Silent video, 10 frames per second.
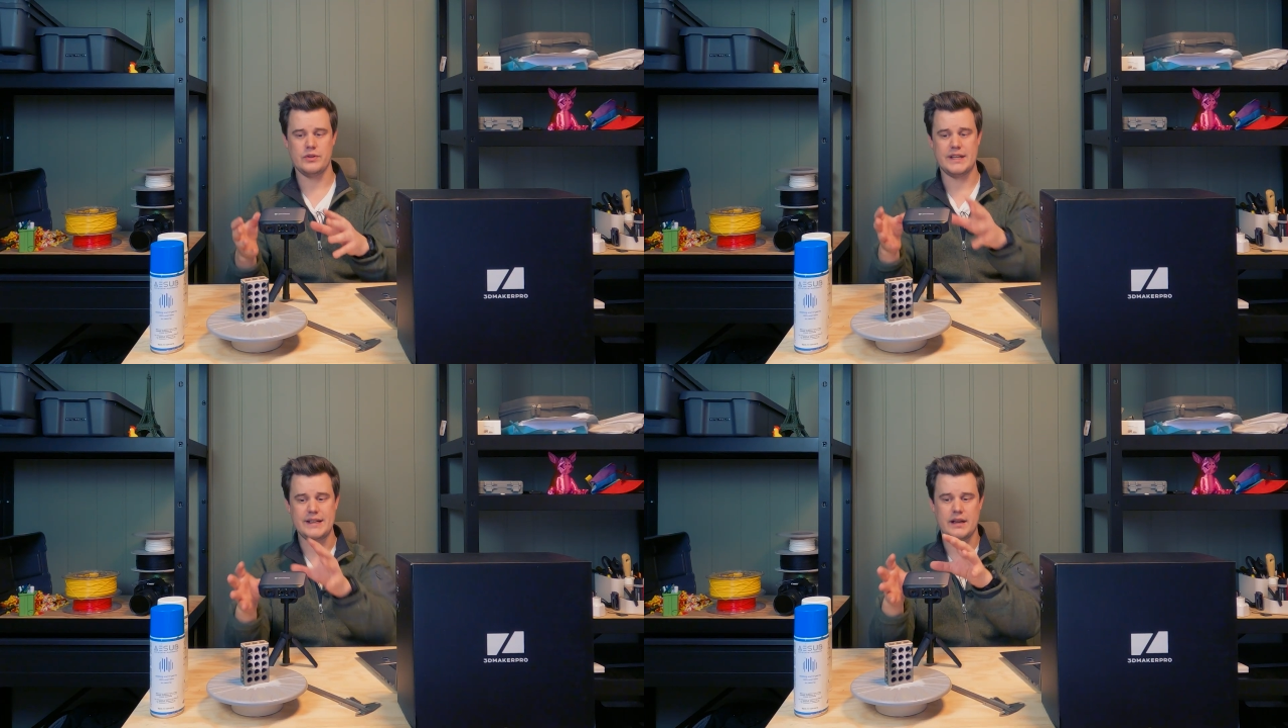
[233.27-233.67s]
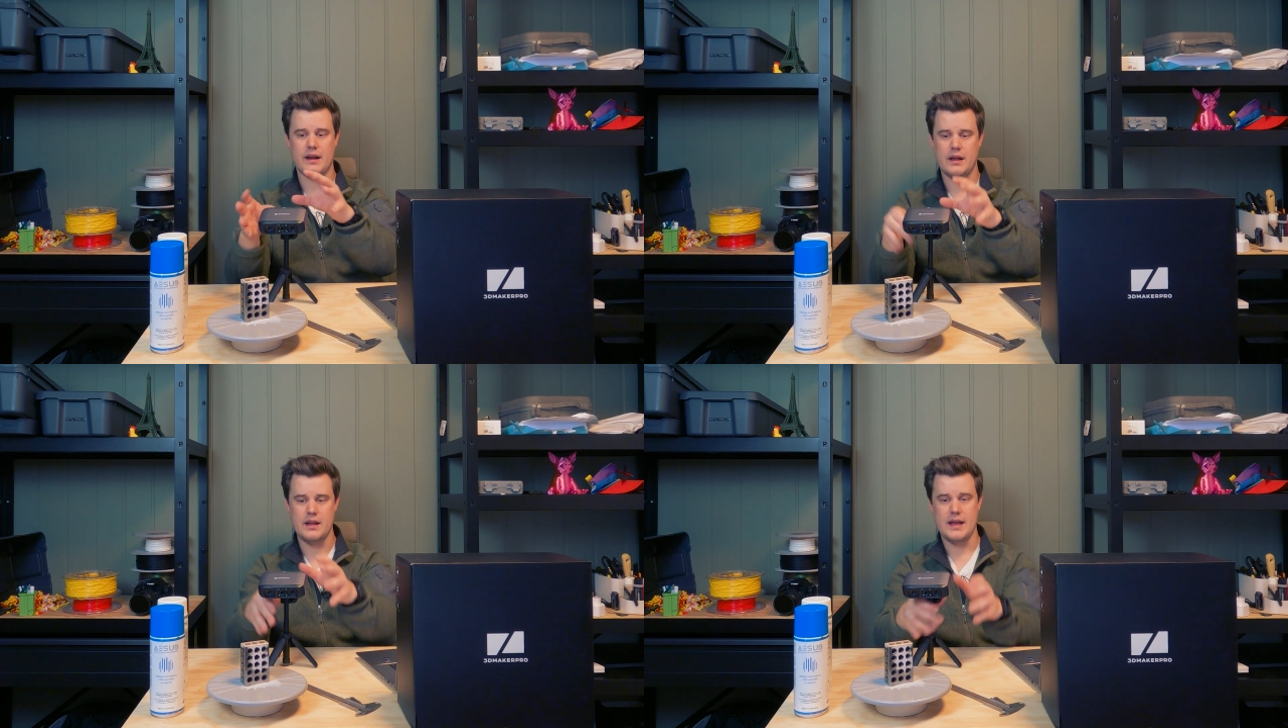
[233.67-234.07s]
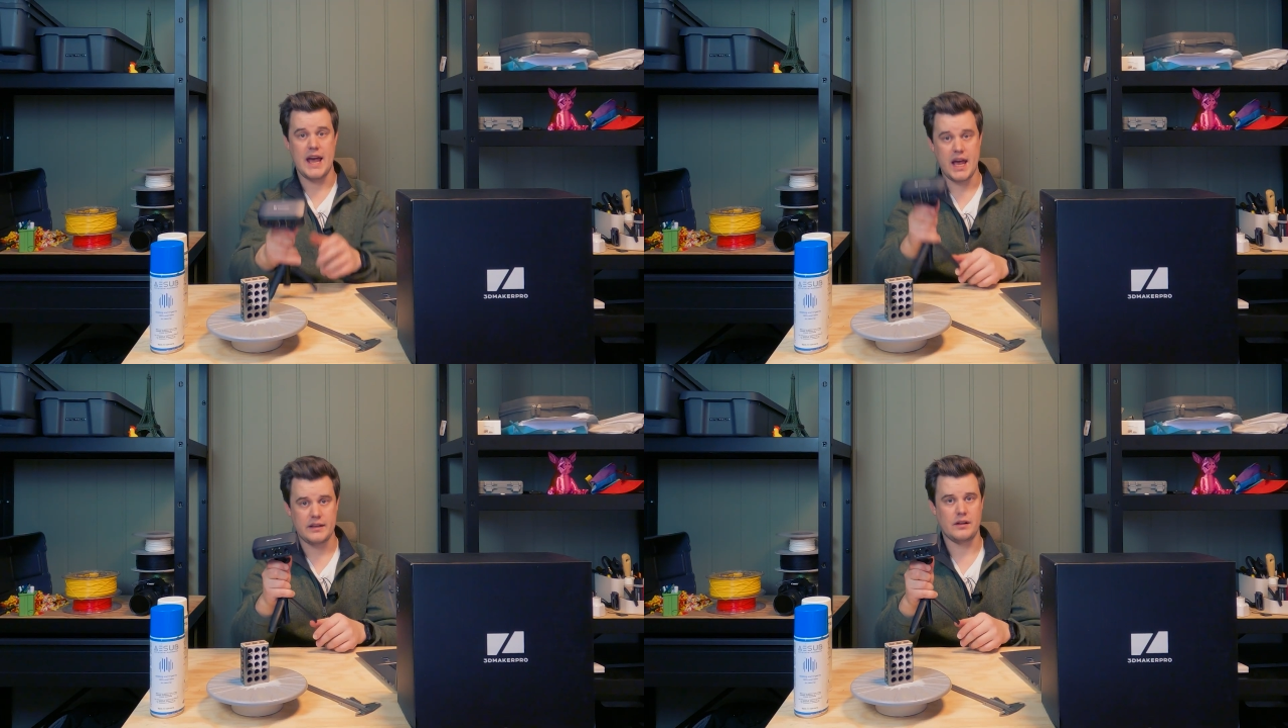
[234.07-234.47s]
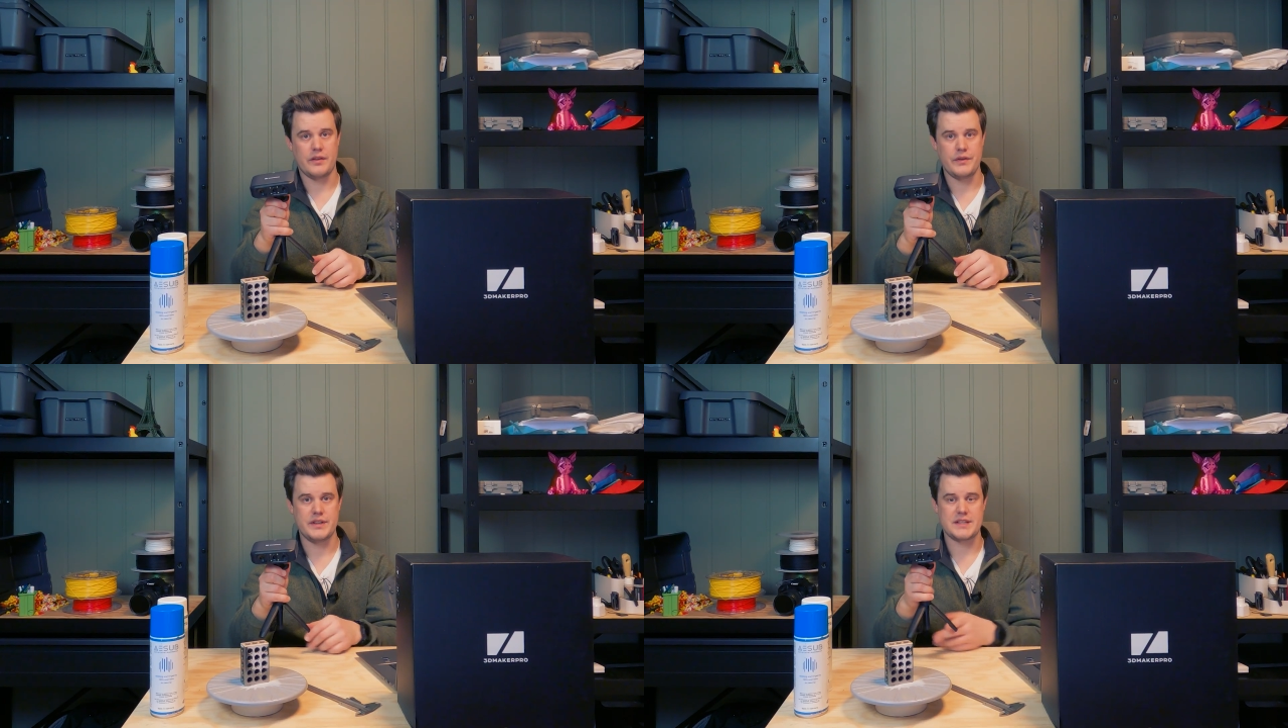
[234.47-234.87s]
You're getting a
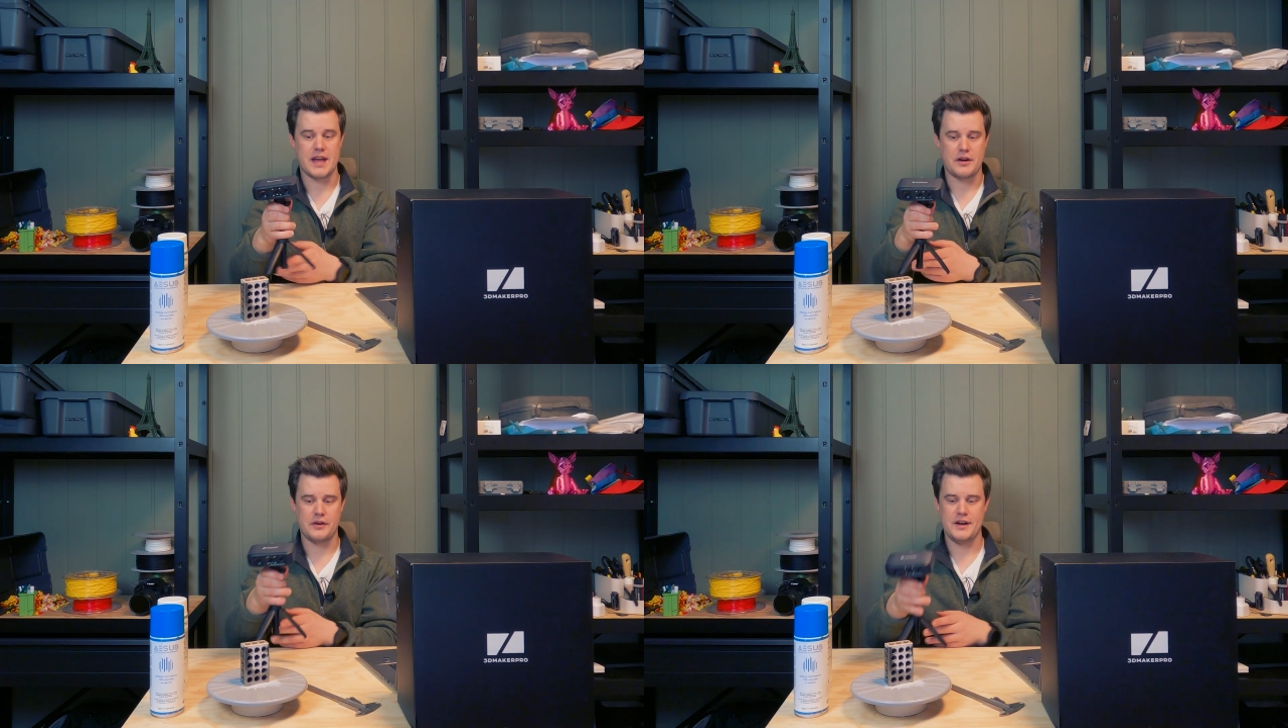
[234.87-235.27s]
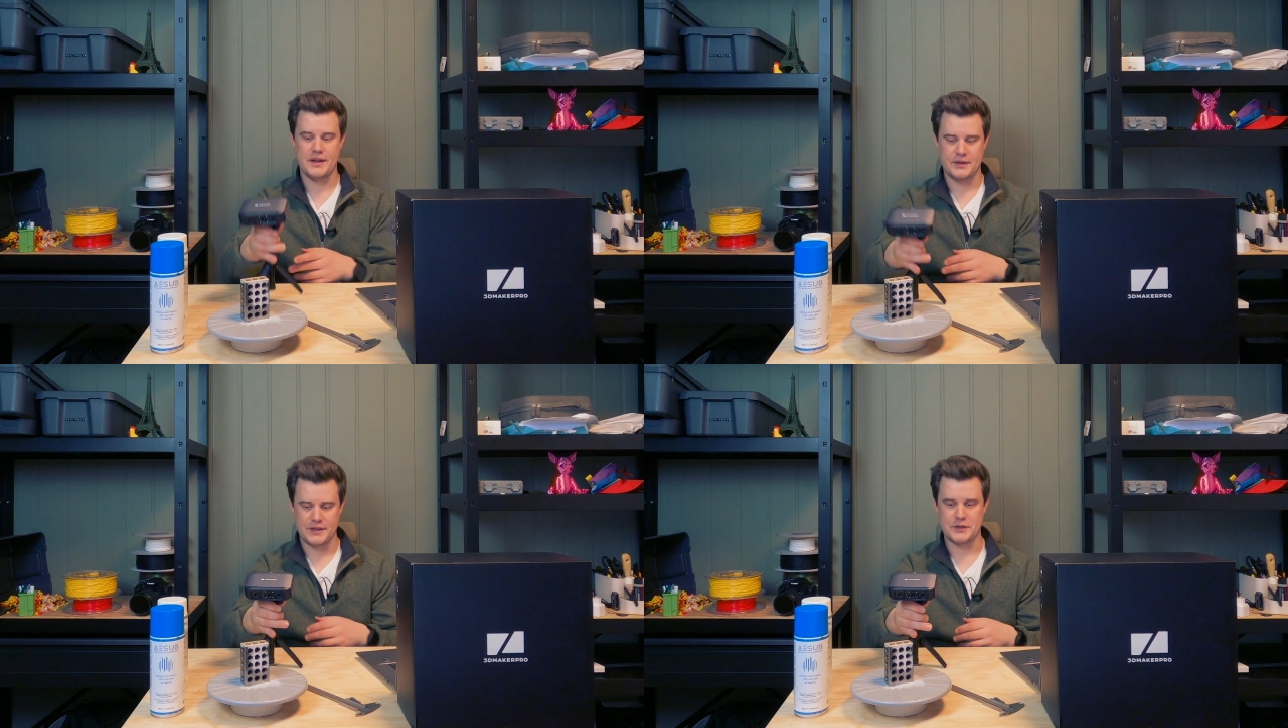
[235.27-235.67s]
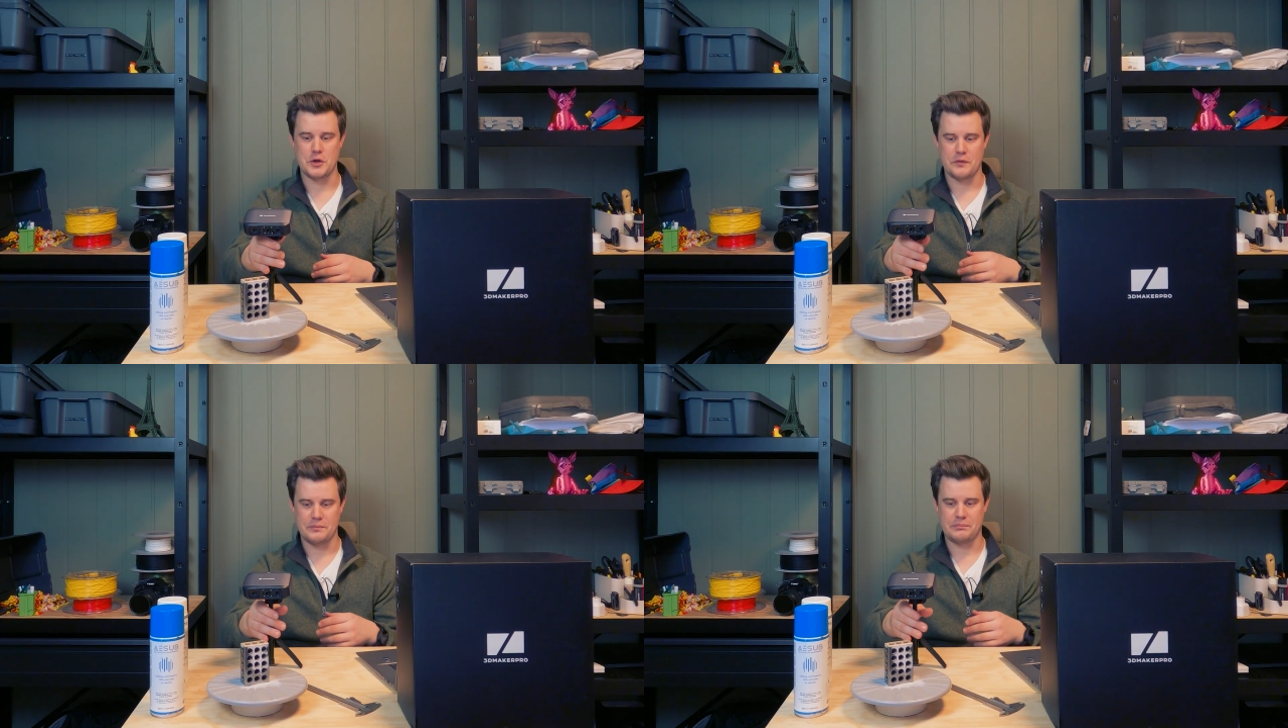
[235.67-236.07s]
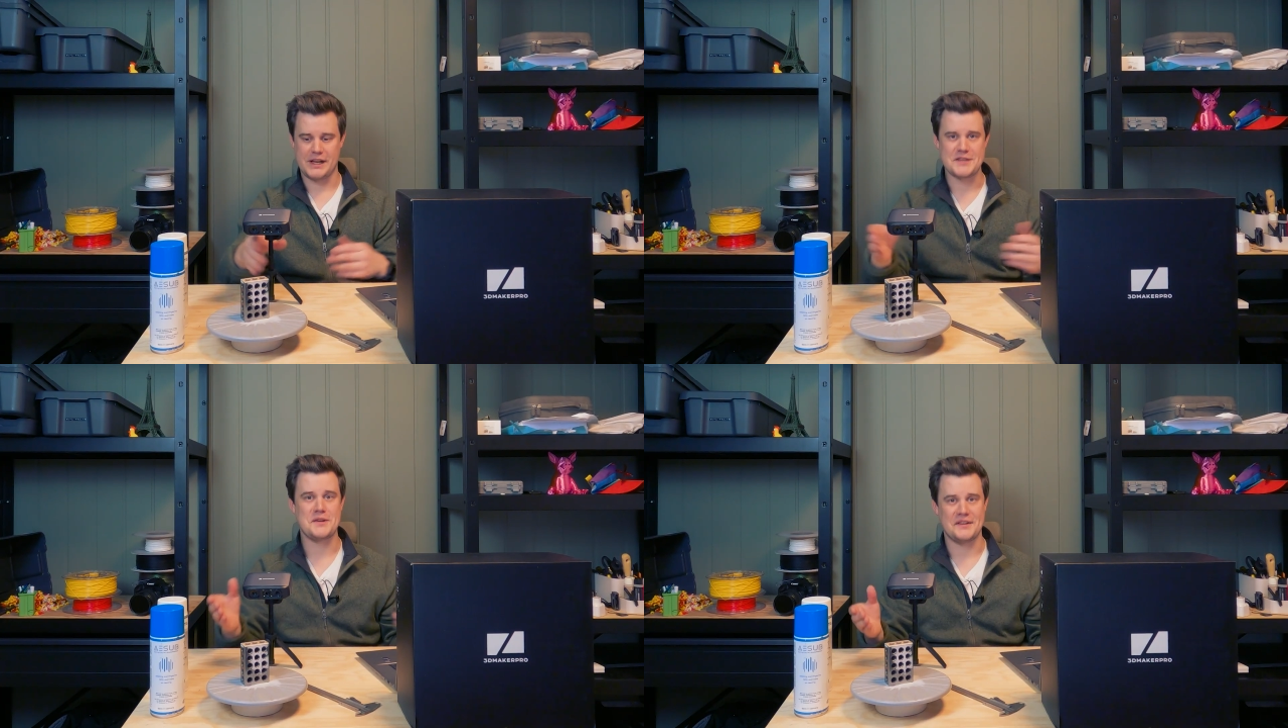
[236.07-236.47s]
handle 3D scanner that you have
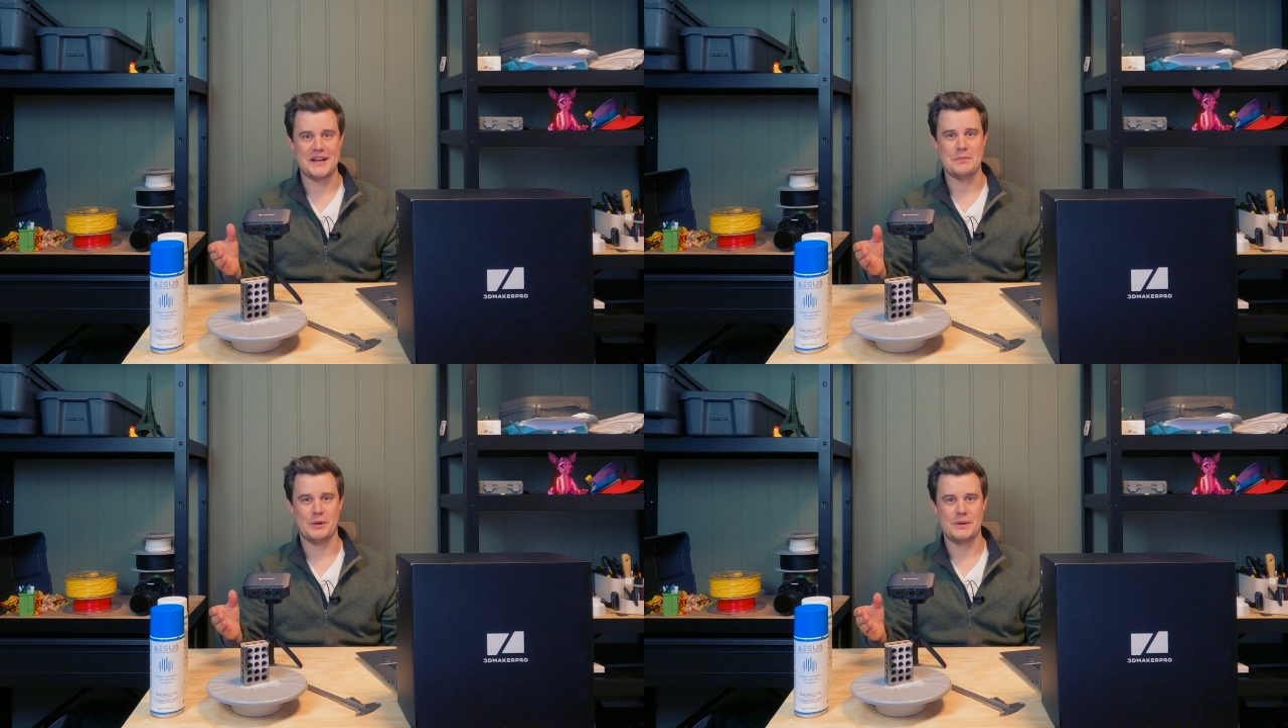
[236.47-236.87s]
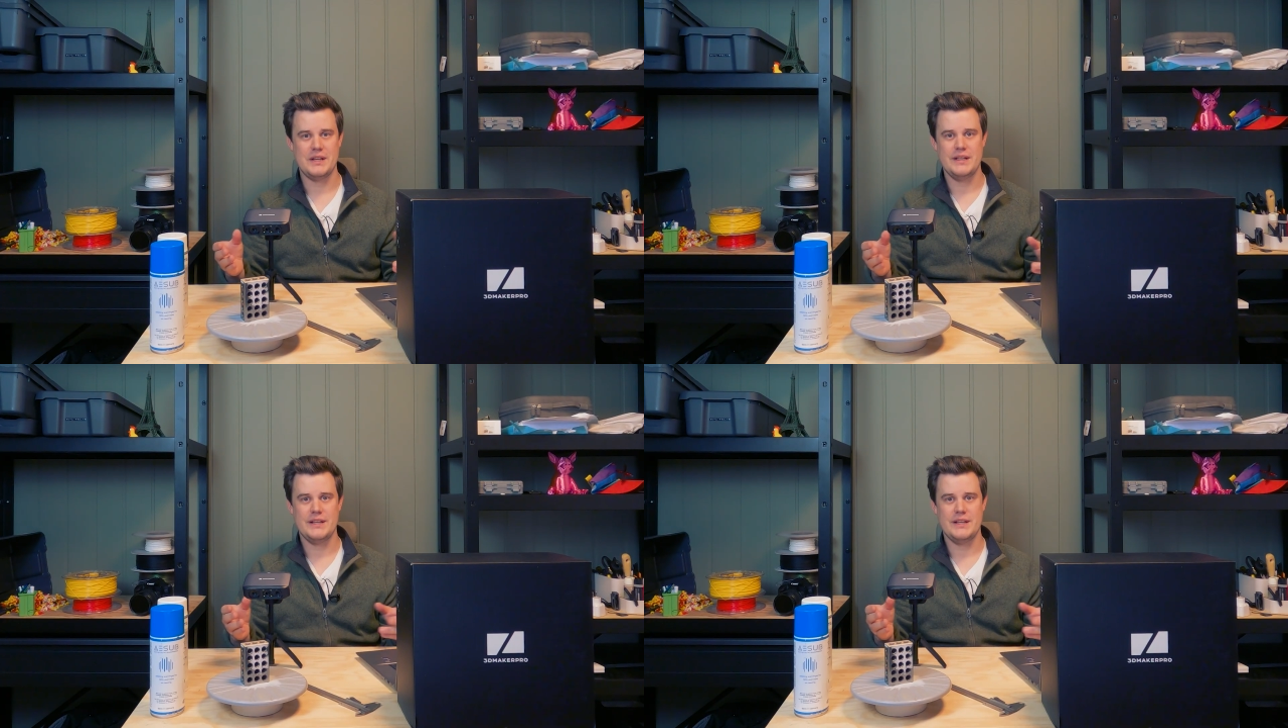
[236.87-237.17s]
placed on a table.